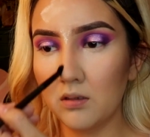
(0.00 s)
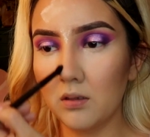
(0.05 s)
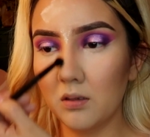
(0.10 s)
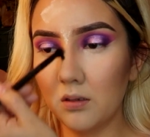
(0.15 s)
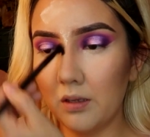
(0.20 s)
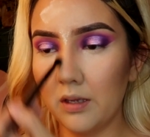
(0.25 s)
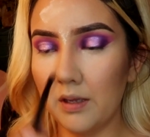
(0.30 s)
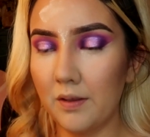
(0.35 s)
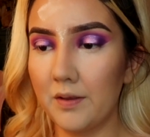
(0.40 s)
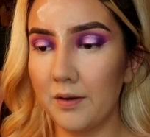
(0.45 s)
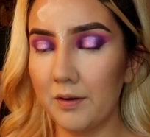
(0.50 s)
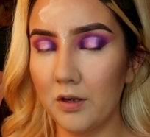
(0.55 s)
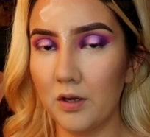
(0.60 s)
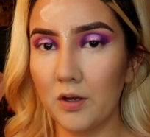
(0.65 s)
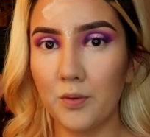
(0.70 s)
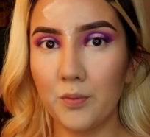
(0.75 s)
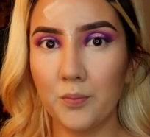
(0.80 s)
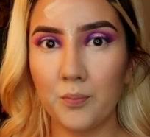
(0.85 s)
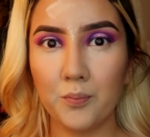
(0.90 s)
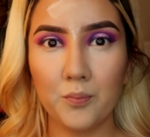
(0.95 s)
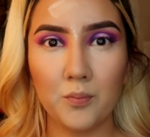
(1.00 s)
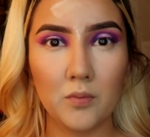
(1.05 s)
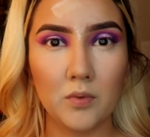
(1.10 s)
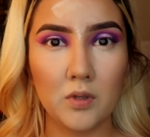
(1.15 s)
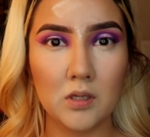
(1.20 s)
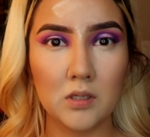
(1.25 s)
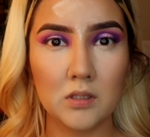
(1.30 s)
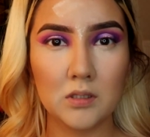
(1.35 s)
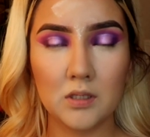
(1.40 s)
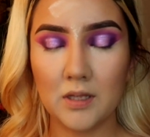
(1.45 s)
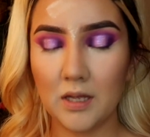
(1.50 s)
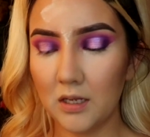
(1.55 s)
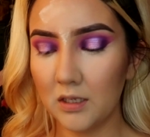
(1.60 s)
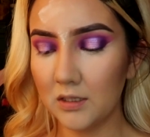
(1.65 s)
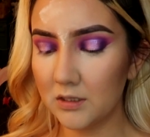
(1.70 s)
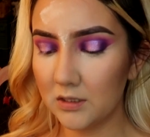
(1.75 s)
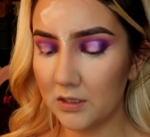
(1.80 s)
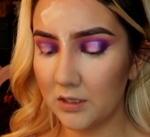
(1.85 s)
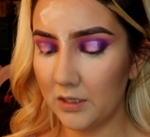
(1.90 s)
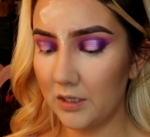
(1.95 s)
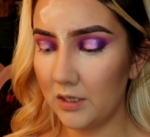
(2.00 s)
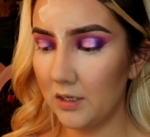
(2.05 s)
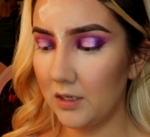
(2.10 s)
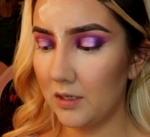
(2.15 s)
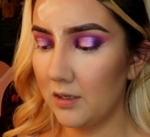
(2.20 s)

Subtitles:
Okay, there you go. So that looks good.